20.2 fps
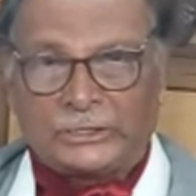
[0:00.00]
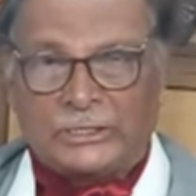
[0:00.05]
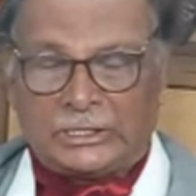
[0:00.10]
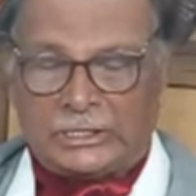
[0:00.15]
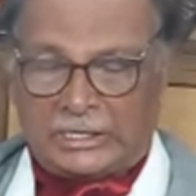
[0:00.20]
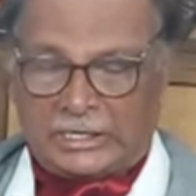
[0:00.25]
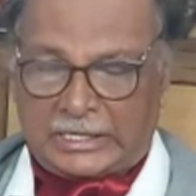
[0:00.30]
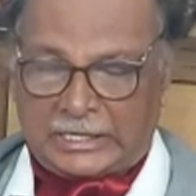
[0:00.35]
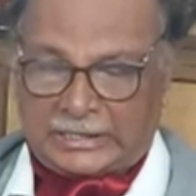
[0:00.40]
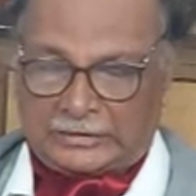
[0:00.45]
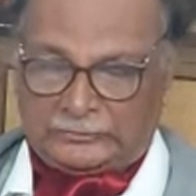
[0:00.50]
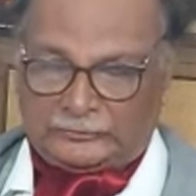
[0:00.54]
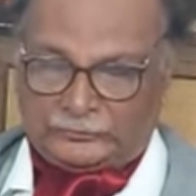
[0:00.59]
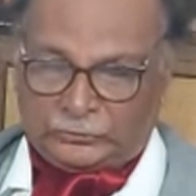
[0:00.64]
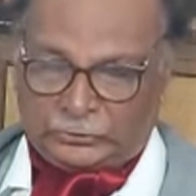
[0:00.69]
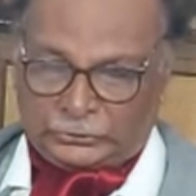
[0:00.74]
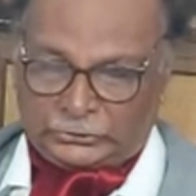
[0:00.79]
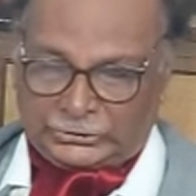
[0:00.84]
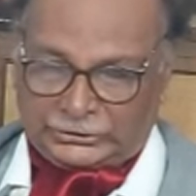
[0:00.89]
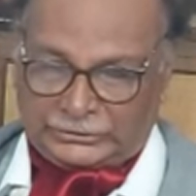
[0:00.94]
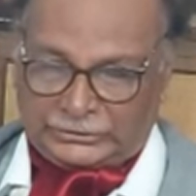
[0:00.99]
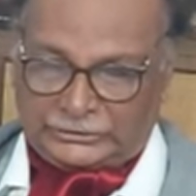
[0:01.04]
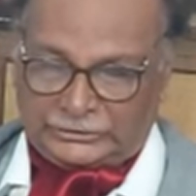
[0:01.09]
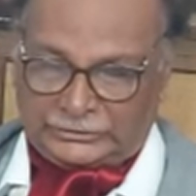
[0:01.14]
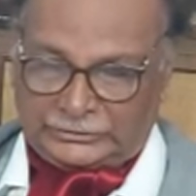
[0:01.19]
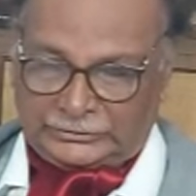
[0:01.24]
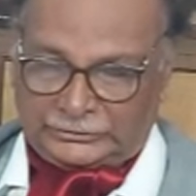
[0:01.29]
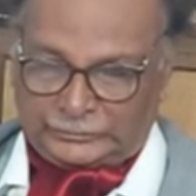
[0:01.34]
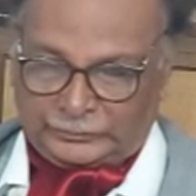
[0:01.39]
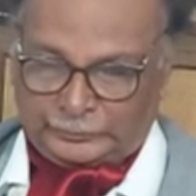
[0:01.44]
At 4:30,
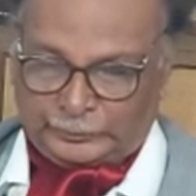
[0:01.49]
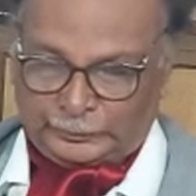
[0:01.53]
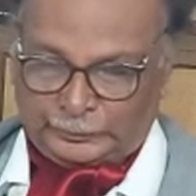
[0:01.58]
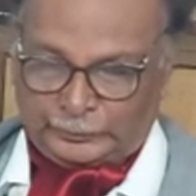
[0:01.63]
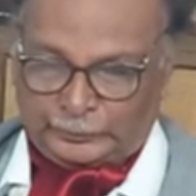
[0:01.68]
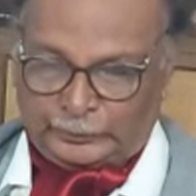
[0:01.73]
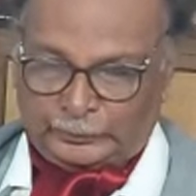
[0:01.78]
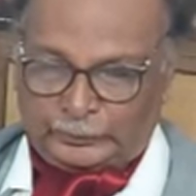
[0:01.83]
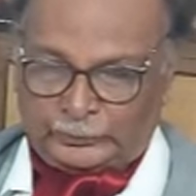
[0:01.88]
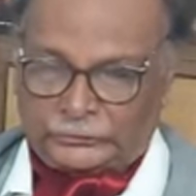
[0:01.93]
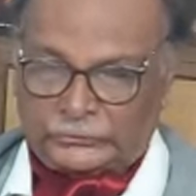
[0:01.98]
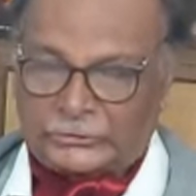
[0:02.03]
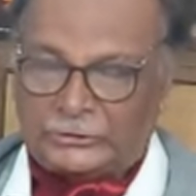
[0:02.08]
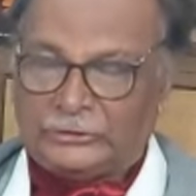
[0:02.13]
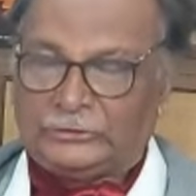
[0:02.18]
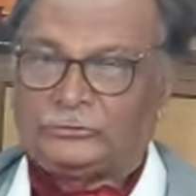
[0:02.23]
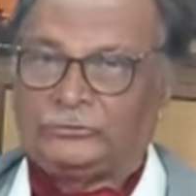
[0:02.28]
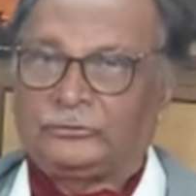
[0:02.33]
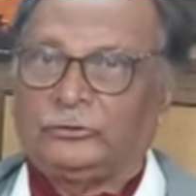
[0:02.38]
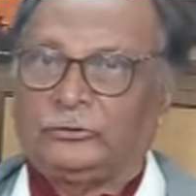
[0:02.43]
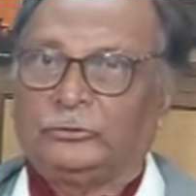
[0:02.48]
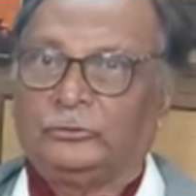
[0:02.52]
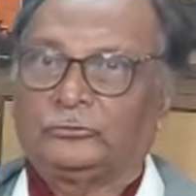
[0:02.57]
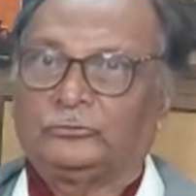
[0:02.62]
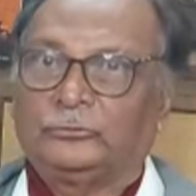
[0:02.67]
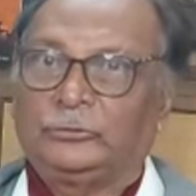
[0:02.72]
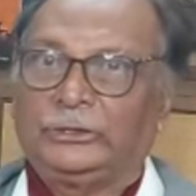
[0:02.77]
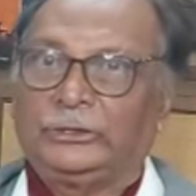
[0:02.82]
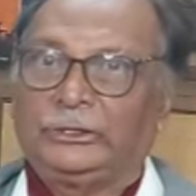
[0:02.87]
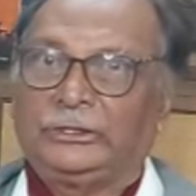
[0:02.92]
history was
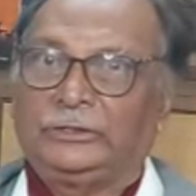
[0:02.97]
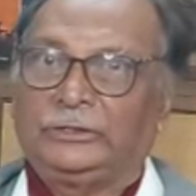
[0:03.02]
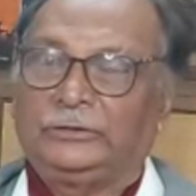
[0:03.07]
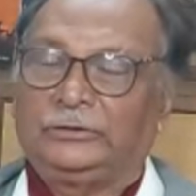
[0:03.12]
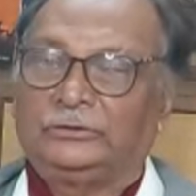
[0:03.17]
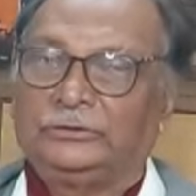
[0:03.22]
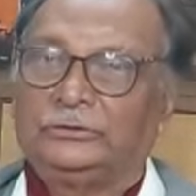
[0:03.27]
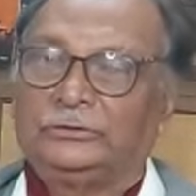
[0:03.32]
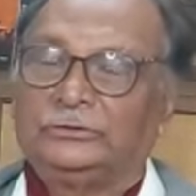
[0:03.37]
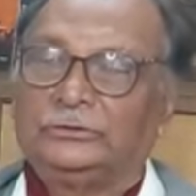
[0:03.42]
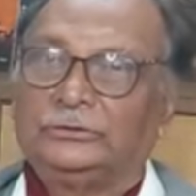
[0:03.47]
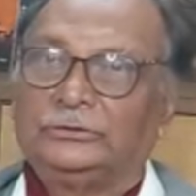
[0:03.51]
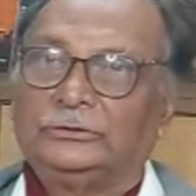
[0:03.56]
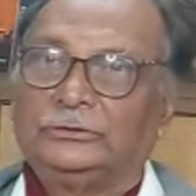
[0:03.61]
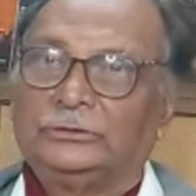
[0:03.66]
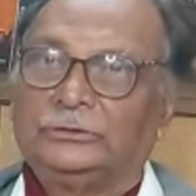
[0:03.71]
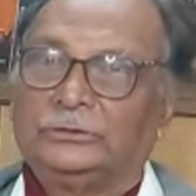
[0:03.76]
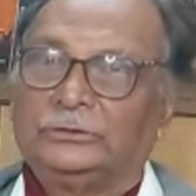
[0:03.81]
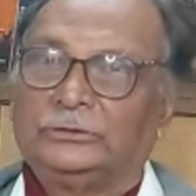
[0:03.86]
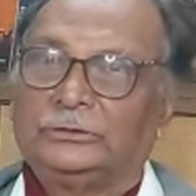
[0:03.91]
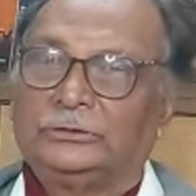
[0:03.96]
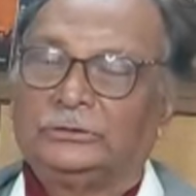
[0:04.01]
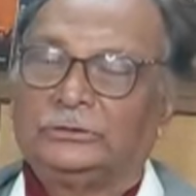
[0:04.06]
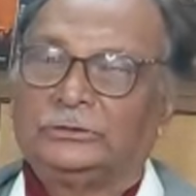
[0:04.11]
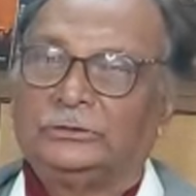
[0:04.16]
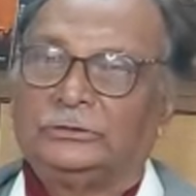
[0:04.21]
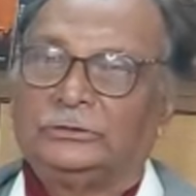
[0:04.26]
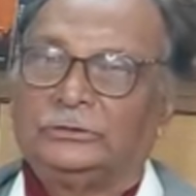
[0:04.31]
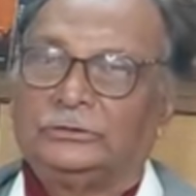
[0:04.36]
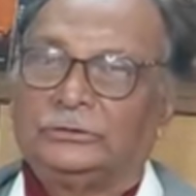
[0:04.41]
made.
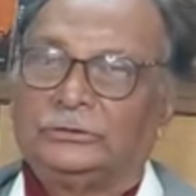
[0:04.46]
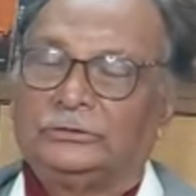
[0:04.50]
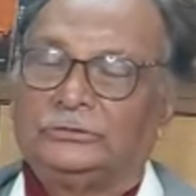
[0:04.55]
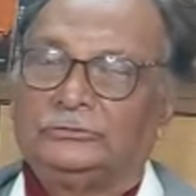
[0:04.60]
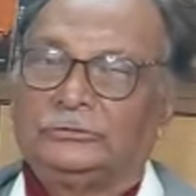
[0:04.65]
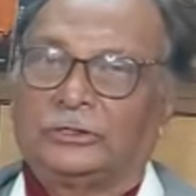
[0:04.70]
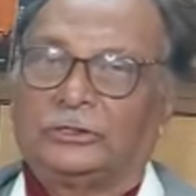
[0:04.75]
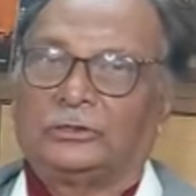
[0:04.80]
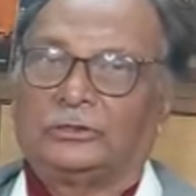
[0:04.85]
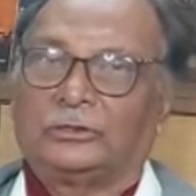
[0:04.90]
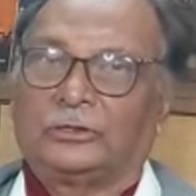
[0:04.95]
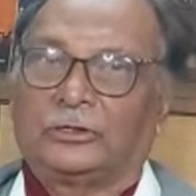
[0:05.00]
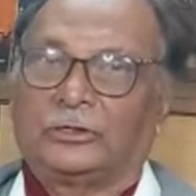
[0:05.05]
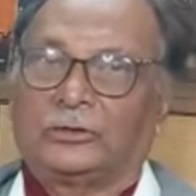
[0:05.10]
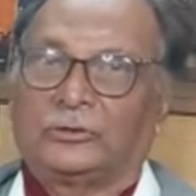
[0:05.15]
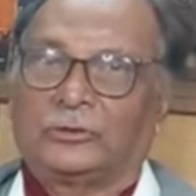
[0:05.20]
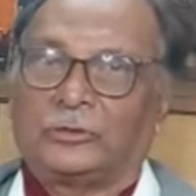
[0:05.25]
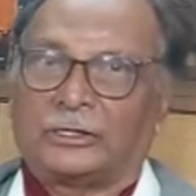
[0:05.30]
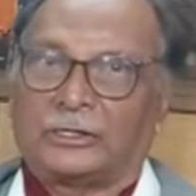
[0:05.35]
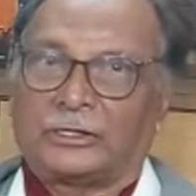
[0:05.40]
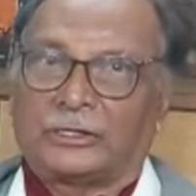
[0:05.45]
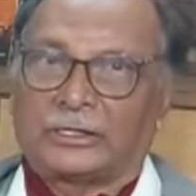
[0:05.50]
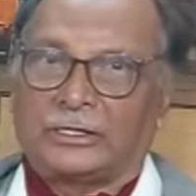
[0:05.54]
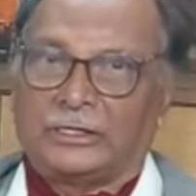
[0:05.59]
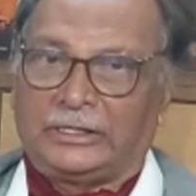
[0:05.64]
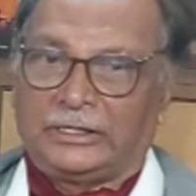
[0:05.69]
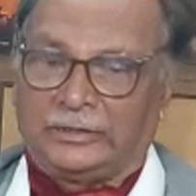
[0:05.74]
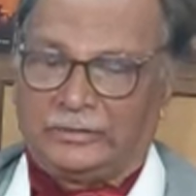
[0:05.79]
General Arora arrived.